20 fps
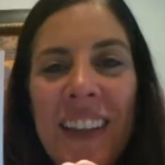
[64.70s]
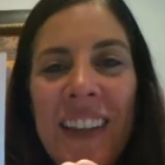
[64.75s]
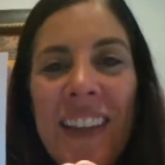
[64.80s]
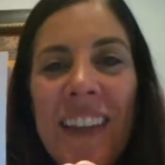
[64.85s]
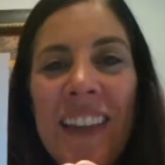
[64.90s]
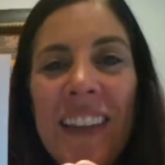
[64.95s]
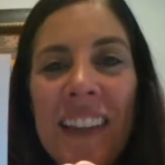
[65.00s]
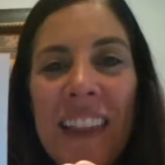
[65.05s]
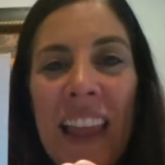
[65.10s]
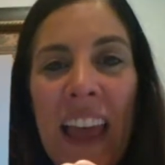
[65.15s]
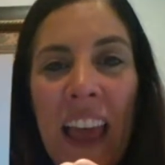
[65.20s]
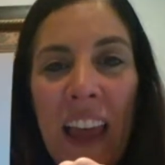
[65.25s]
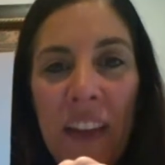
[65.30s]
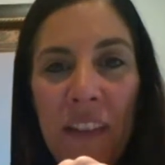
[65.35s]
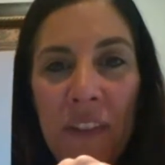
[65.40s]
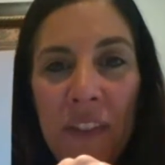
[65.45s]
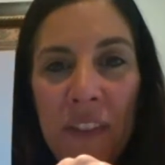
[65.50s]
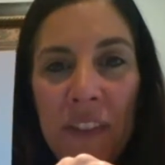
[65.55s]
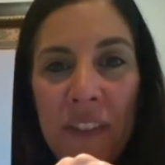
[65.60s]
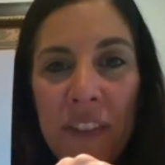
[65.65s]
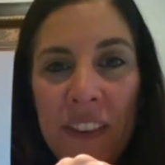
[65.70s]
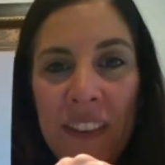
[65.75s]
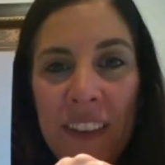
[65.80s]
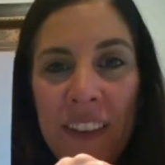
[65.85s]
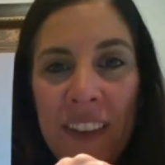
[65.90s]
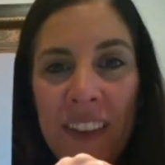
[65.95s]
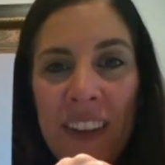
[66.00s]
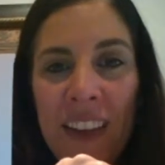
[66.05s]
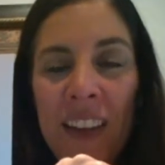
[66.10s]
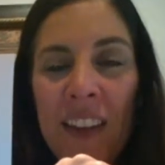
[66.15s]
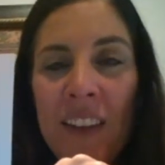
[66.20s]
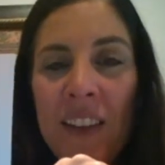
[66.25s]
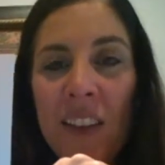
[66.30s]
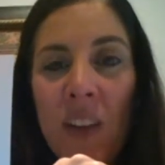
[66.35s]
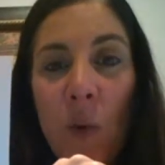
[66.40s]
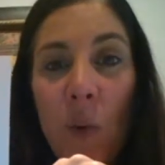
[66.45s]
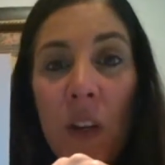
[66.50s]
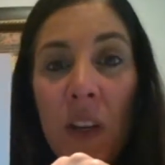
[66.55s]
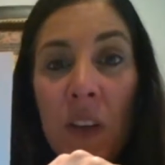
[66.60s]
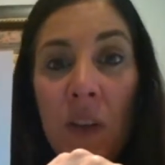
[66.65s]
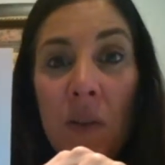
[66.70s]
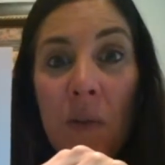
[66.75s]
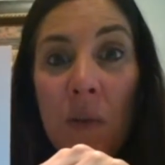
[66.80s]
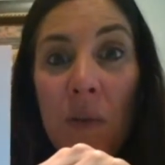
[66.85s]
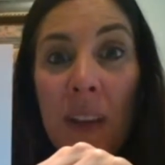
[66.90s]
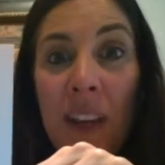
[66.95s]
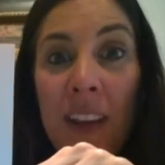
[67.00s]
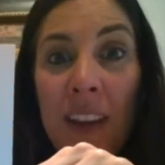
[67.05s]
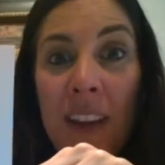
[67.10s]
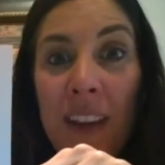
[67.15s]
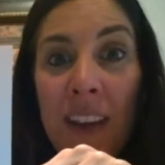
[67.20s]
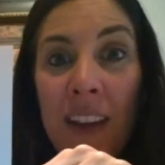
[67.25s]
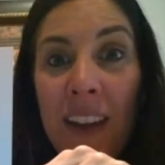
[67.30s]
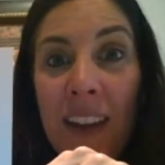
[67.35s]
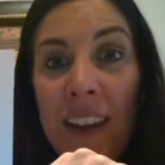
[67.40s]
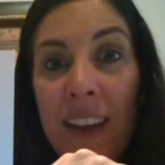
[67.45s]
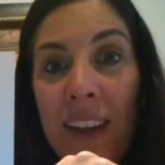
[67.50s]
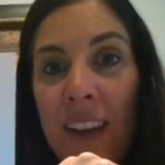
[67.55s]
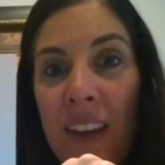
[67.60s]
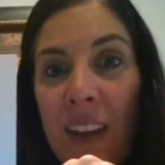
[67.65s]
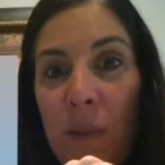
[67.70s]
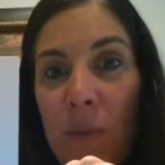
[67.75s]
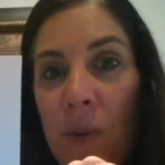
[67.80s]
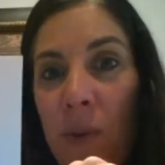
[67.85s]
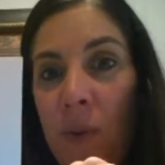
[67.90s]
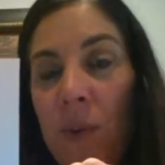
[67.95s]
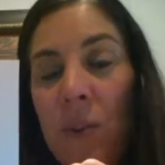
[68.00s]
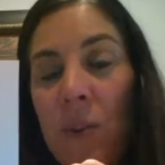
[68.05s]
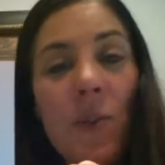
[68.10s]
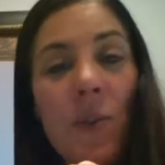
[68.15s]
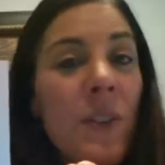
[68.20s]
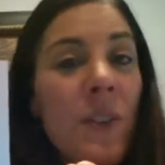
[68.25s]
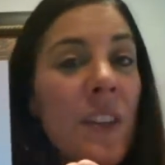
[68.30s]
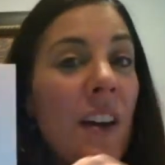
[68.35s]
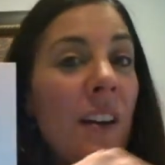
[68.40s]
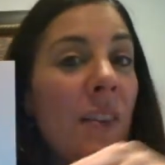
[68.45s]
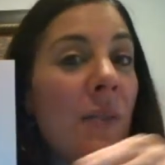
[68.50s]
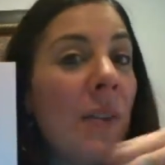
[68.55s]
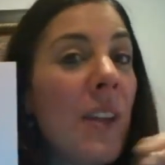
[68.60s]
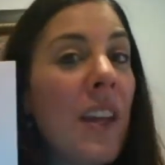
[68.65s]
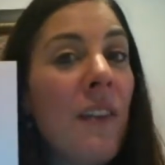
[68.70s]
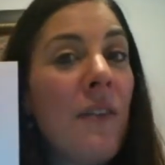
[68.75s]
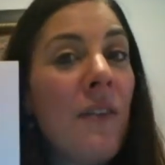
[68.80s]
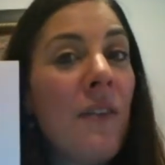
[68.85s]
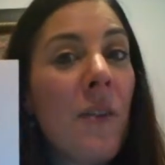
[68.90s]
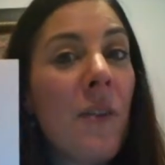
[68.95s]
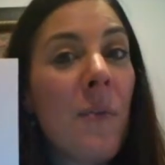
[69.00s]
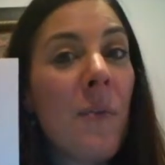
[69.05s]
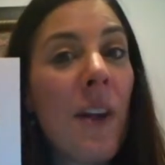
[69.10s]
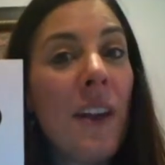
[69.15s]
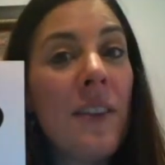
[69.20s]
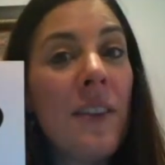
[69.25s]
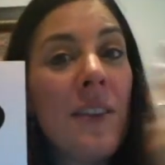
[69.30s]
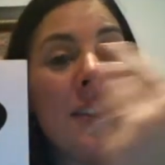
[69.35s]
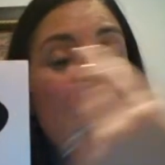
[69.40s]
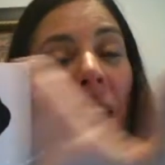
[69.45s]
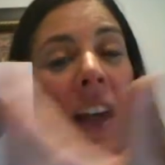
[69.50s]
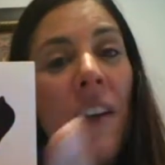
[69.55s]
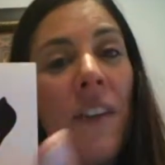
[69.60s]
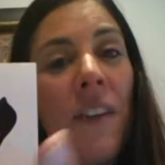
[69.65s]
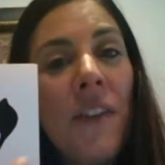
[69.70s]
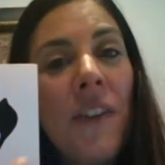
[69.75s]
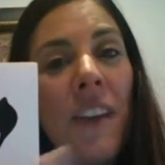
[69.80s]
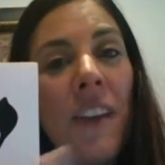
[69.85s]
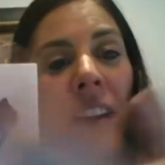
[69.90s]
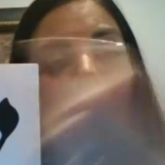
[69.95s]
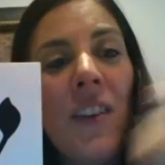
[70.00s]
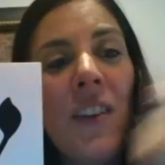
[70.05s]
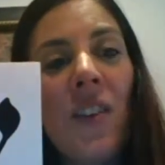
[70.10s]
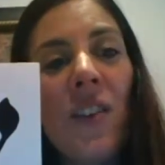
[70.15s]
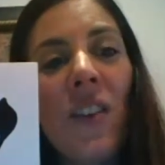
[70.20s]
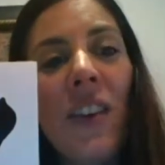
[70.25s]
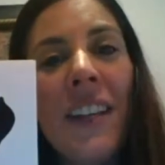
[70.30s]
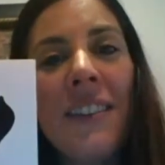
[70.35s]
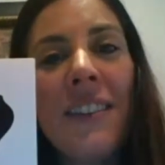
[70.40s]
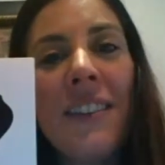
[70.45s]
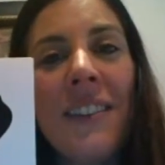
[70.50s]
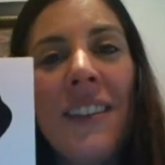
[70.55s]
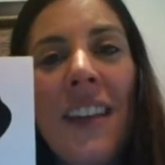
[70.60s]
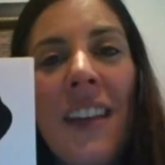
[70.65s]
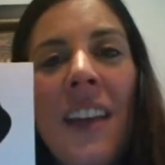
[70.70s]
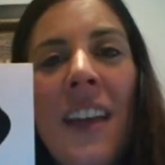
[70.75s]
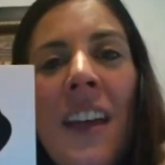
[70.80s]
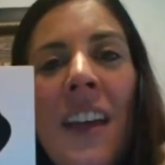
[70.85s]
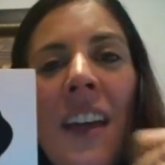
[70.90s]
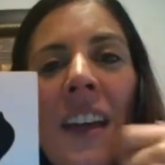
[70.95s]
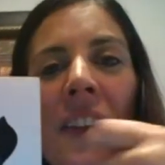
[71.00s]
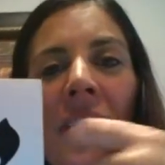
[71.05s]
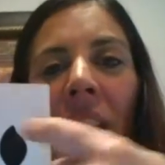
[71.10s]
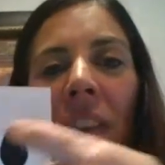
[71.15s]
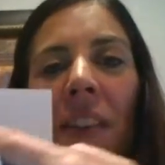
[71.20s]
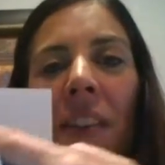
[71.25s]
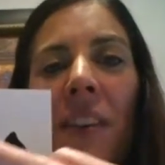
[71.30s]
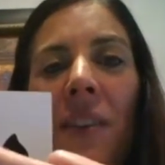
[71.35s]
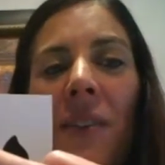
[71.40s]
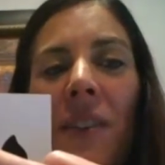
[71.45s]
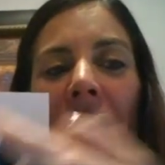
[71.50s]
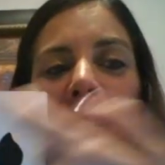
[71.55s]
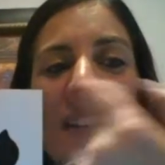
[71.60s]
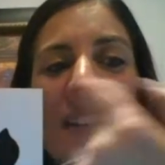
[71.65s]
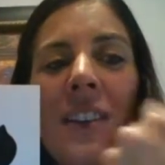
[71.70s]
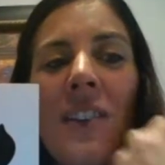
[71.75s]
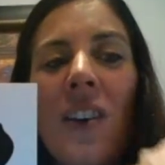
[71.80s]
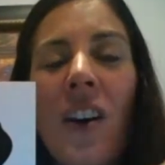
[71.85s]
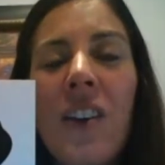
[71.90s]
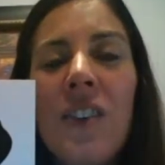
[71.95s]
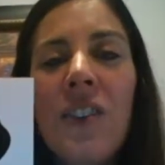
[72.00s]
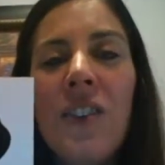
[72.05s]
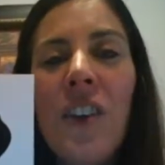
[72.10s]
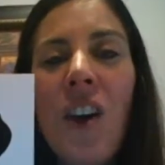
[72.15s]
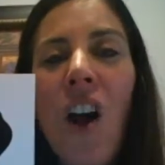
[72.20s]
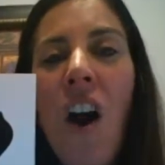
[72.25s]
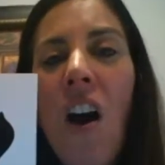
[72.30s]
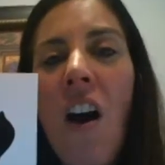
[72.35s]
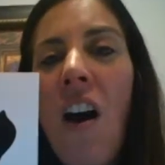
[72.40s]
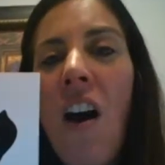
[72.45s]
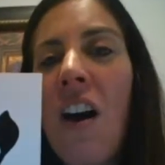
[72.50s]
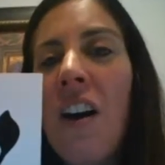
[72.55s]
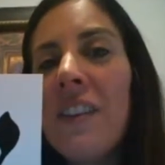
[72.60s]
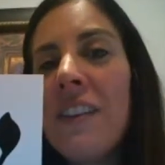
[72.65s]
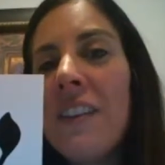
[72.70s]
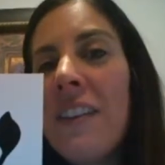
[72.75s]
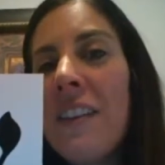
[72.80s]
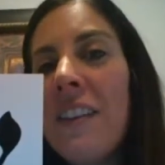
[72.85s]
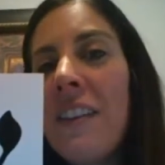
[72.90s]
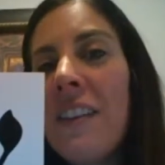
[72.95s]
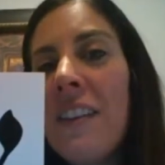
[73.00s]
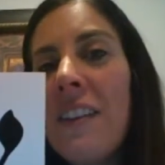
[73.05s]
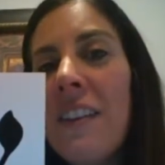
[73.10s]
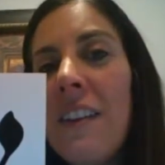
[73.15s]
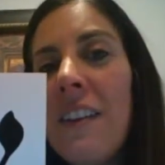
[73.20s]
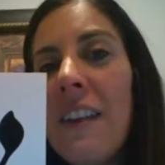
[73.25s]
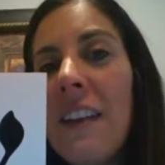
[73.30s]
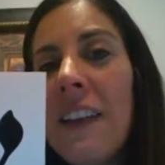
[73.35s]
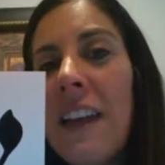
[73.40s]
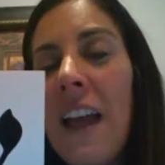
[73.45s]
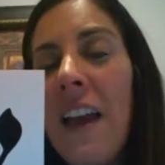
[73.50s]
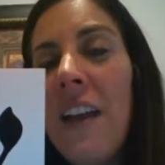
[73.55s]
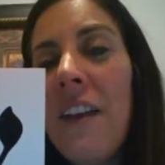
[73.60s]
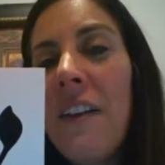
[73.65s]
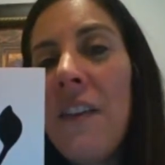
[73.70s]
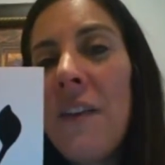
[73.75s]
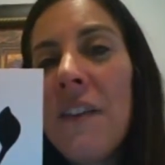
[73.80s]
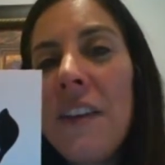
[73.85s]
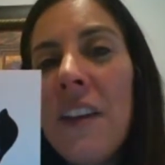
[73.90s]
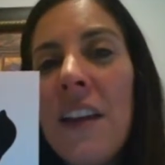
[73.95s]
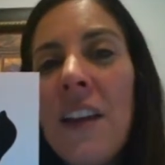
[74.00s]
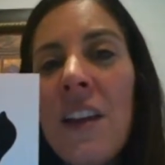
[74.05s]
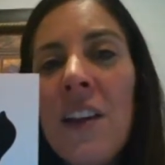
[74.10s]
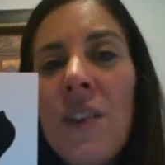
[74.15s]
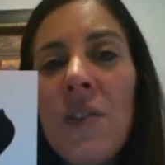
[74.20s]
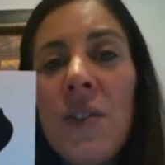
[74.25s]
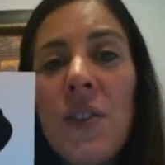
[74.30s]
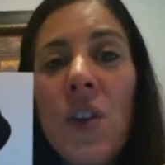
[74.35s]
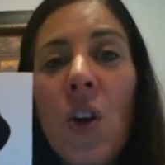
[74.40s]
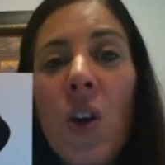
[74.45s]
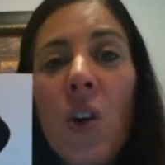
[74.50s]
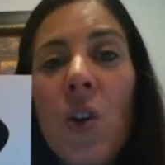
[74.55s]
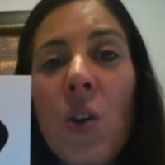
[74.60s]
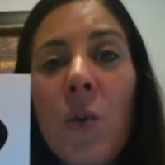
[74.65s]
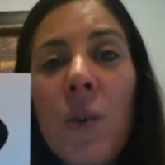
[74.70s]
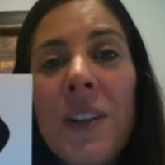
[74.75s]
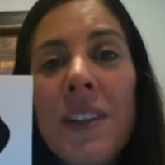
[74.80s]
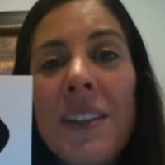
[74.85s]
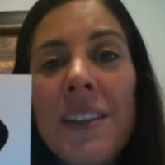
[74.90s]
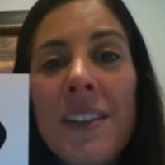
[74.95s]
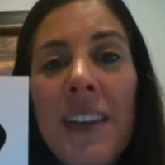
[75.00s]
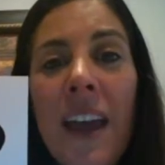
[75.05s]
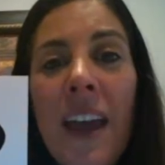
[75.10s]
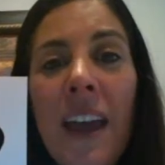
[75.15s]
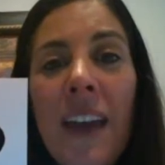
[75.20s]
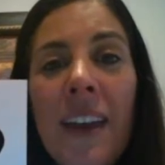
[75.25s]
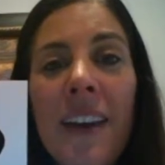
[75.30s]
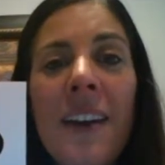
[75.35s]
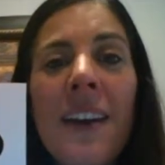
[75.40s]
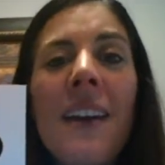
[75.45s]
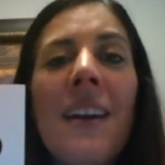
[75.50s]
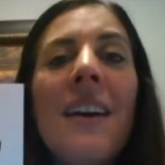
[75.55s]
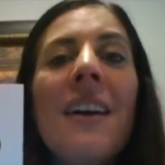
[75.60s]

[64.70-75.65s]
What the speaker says: the left. So when you're reading in Hebrew, you start reading from right to left, and you're going to see that there is a dot on the left. So you will say,